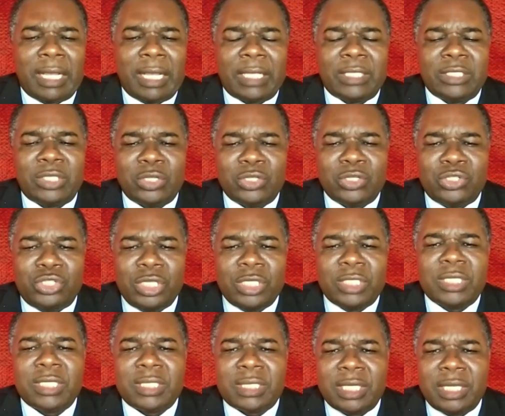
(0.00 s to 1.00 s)
And so
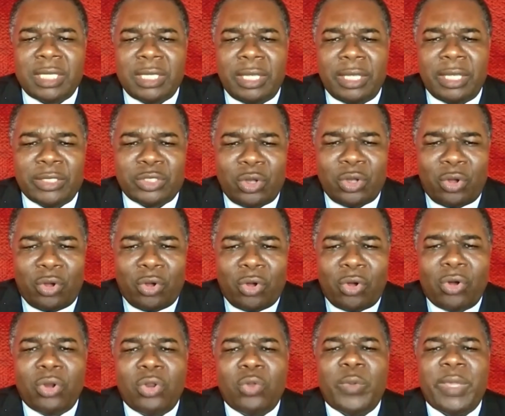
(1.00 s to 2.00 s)
Jesus is
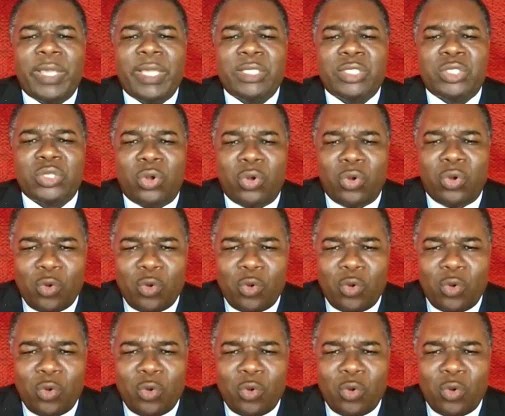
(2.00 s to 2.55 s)
always